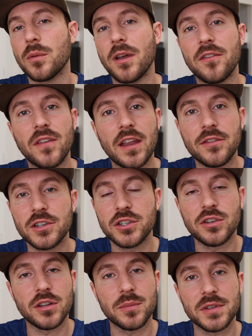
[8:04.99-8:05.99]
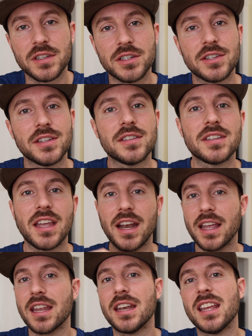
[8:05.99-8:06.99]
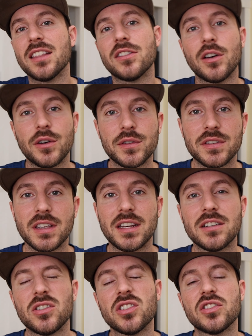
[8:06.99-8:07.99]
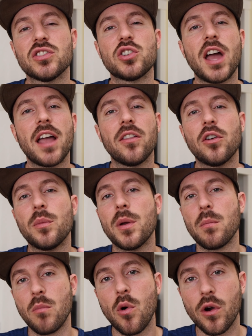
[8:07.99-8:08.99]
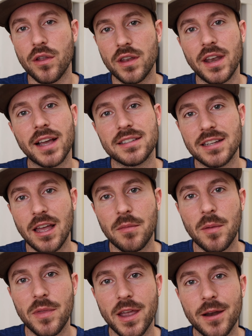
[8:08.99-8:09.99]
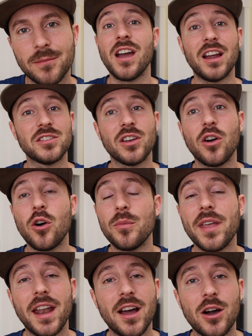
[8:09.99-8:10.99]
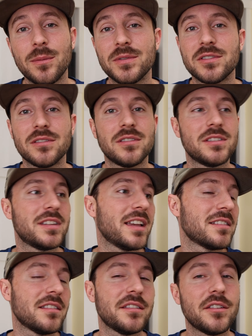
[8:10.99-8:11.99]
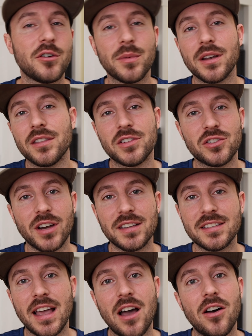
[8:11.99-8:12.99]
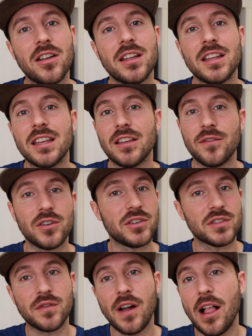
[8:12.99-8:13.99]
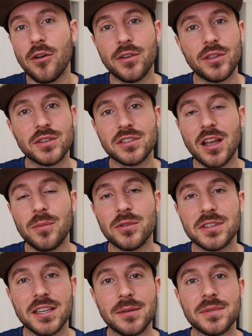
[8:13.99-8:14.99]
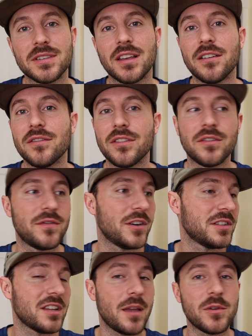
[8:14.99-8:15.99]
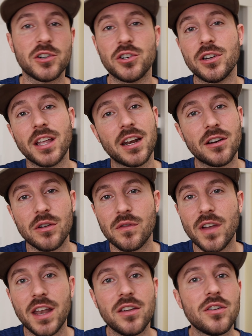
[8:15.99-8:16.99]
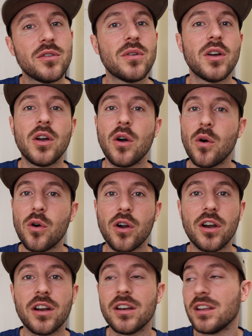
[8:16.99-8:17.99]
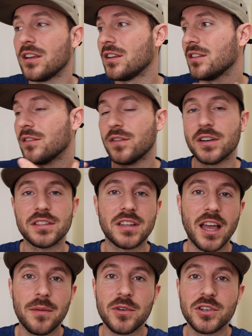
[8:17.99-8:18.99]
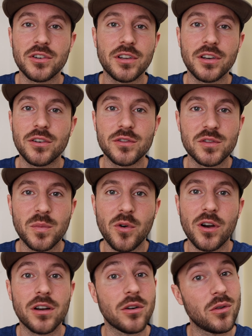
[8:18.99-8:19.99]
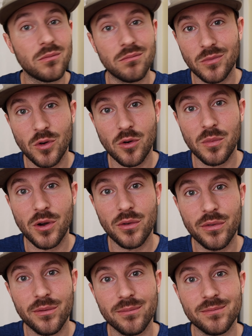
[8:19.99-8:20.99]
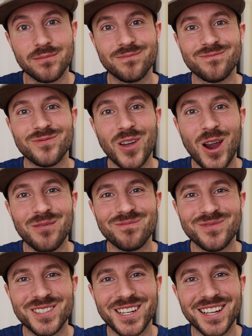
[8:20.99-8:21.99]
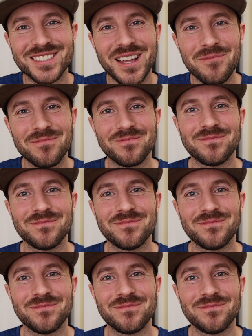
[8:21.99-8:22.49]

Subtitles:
were my favorite shooting positions, and I can hit those and just try a little bit more the next time I'm there. All right, so I hope that helps, takes a little bit of the stress out if you're just following those couple tips of the first time you're shooting at a new venue or the first time you're shooting a new sport, or both. All right, see you next time.